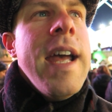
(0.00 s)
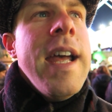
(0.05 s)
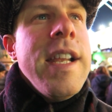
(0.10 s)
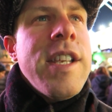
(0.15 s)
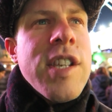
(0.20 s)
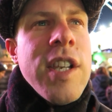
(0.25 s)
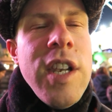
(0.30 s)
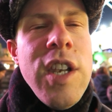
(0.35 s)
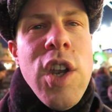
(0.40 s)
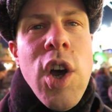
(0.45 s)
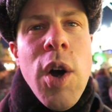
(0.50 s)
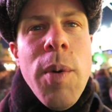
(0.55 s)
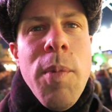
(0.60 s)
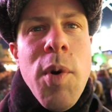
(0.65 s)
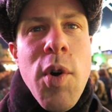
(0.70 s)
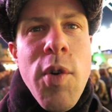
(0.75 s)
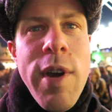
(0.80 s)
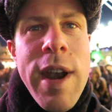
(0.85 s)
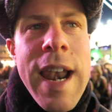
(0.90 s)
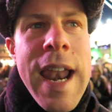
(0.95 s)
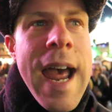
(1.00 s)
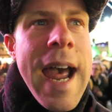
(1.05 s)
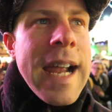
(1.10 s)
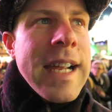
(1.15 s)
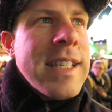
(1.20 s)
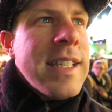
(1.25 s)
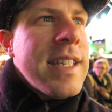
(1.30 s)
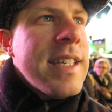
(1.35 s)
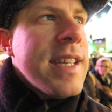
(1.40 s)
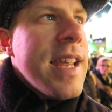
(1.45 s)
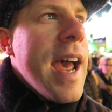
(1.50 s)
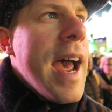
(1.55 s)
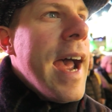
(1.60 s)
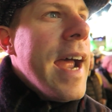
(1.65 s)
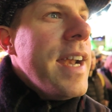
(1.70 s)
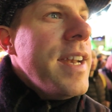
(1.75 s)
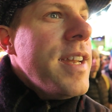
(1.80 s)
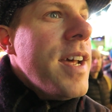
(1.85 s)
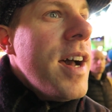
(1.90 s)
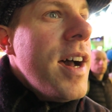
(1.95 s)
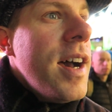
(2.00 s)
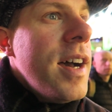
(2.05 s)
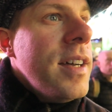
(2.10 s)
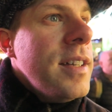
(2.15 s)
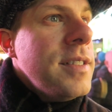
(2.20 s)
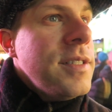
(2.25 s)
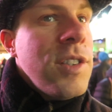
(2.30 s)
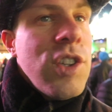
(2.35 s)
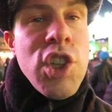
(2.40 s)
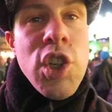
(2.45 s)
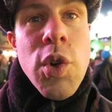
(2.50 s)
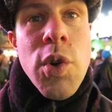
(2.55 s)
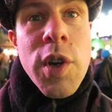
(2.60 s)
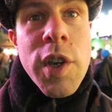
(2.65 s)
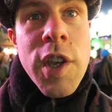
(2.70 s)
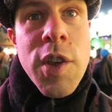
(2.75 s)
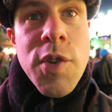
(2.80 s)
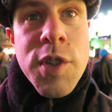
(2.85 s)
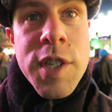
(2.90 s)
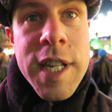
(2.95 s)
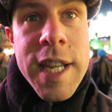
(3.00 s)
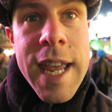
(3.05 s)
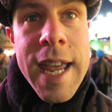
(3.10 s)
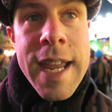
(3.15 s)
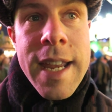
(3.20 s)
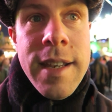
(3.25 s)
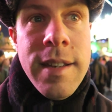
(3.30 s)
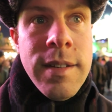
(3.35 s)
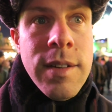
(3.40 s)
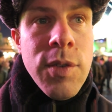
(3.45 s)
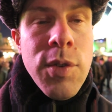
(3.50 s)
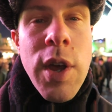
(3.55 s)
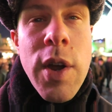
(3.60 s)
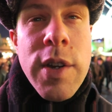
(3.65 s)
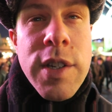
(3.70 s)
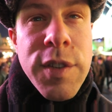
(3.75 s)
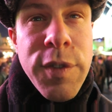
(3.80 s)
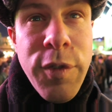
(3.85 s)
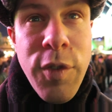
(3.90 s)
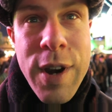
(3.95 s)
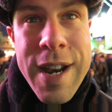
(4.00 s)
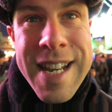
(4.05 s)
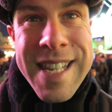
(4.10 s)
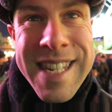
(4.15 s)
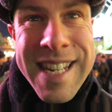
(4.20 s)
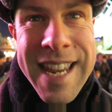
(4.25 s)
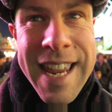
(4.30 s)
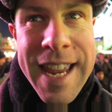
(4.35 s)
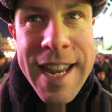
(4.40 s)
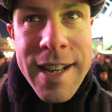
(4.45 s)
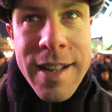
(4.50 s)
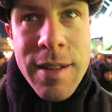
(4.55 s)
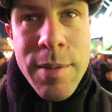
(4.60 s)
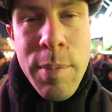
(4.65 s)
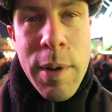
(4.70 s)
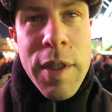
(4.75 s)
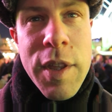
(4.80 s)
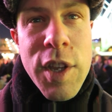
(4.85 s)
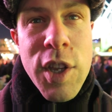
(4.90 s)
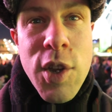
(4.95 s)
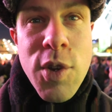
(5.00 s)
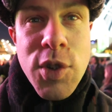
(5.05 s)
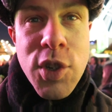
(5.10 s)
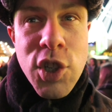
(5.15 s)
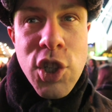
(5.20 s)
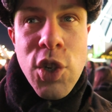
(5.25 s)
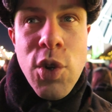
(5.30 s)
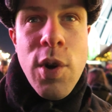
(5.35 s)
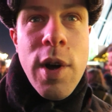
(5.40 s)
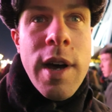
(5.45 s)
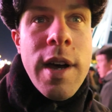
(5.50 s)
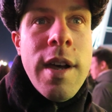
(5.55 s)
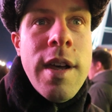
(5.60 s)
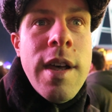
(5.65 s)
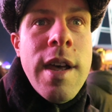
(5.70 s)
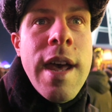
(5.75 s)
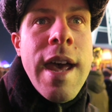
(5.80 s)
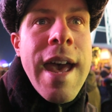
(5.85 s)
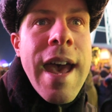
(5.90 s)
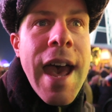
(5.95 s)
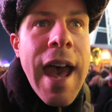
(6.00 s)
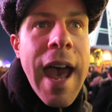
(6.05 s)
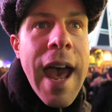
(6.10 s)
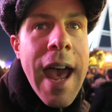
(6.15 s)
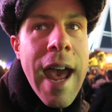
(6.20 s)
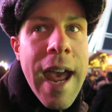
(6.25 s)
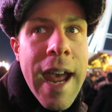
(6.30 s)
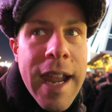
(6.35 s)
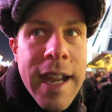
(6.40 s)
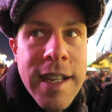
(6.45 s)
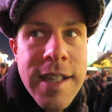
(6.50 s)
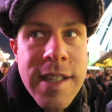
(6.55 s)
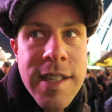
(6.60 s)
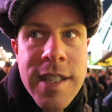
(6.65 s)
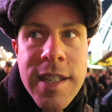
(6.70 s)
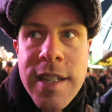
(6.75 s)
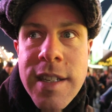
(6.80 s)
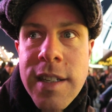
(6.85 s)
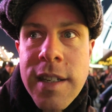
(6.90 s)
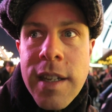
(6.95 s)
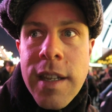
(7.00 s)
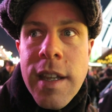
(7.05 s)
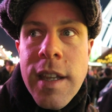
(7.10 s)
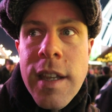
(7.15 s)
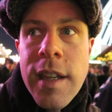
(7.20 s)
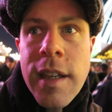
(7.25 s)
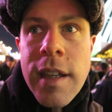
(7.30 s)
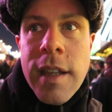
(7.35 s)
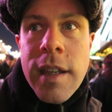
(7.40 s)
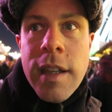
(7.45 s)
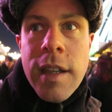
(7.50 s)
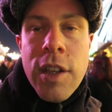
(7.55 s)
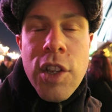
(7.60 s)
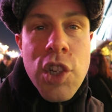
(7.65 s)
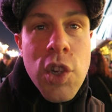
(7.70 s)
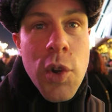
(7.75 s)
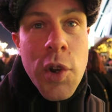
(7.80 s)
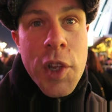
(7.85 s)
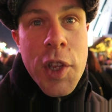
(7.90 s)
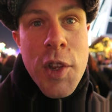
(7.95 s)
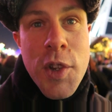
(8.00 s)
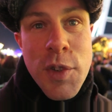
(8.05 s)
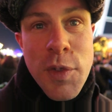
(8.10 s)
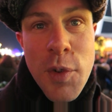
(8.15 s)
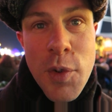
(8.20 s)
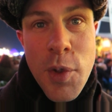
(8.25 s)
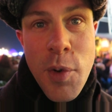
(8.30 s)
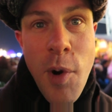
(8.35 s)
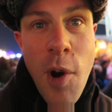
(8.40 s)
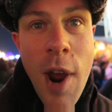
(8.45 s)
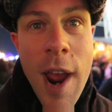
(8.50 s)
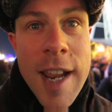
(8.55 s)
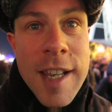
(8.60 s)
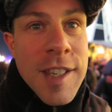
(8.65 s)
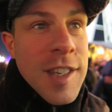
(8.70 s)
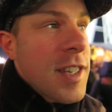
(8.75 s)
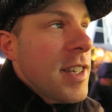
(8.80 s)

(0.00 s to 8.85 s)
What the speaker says: it's a lot more relaxed and short queues to get in, although it's free to get in, but the queues are shorter, and short queues for all the rides.